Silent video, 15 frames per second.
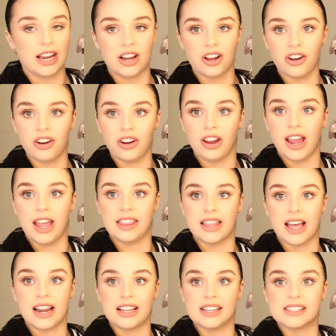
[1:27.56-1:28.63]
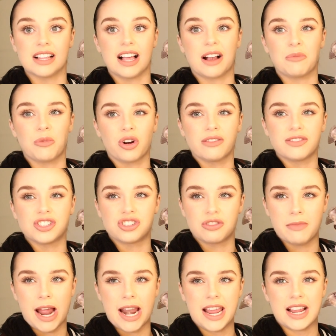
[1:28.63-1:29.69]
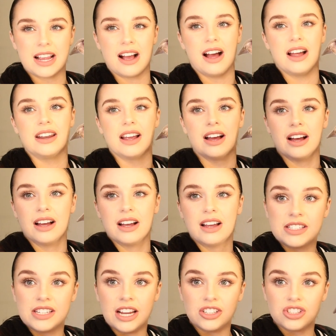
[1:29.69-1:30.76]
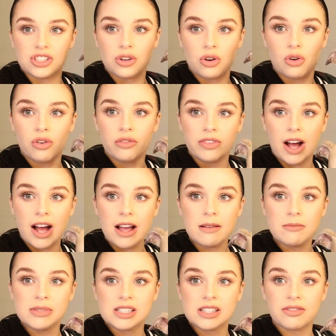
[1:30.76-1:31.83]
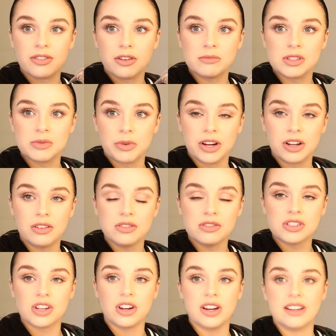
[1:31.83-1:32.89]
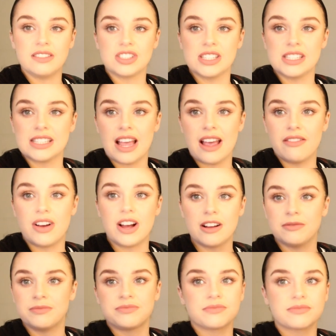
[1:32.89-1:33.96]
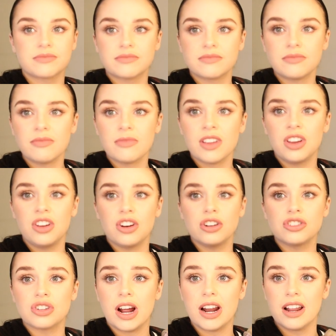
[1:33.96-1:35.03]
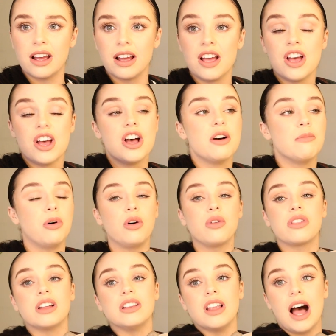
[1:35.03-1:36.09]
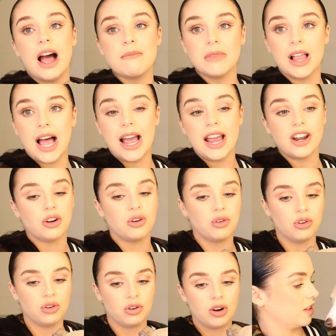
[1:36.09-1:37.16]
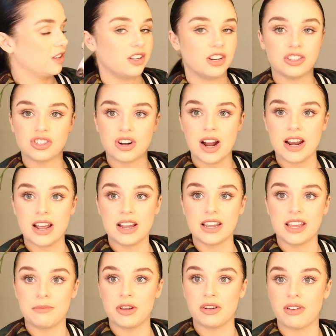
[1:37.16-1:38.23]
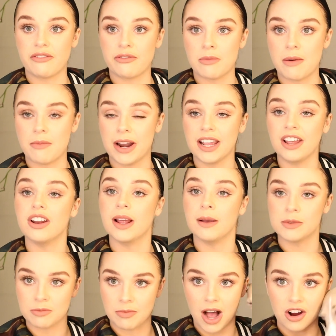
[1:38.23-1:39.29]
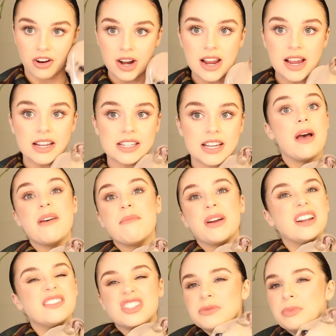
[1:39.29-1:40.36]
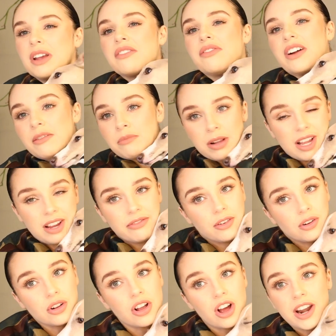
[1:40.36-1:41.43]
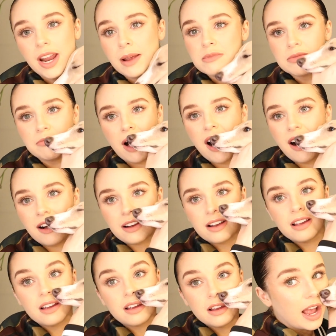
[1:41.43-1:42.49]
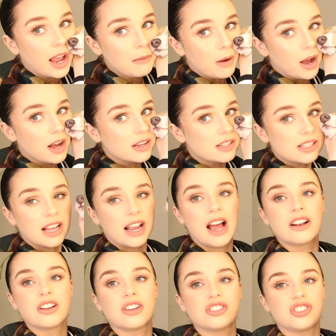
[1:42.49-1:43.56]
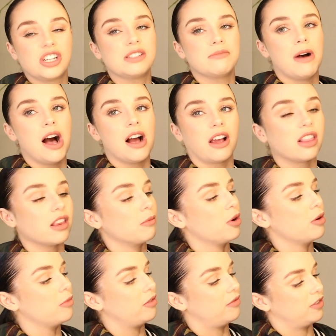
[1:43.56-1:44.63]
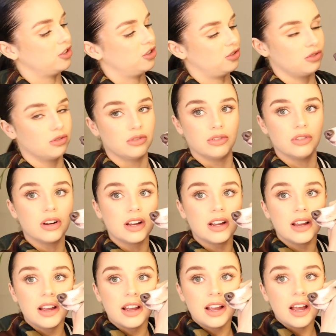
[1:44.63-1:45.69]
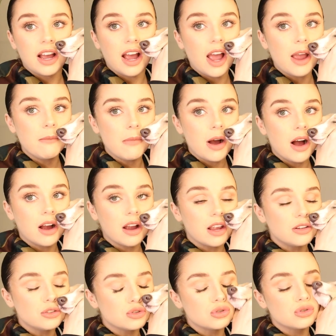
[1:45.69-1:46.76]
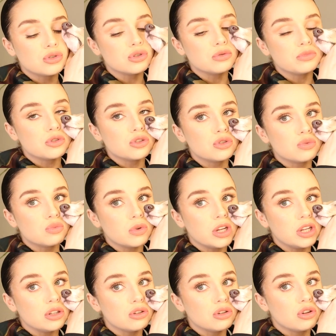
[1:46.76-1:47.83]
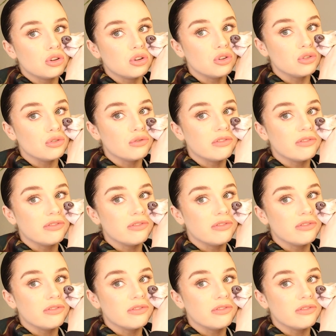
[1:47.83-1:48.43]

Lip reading: ego, and that is like more of a dramatic kind of attention whore vibes from Sprinkle. So if she's ever, you know, trying to pull the limelight or, you know, trying to give me a run for my money, her name's Margaret. But if she's being fun and playful, her name's Marg. Hey Margs, like she's Marg at the moment for sure. Hey Marg, you're just super sweet and cute and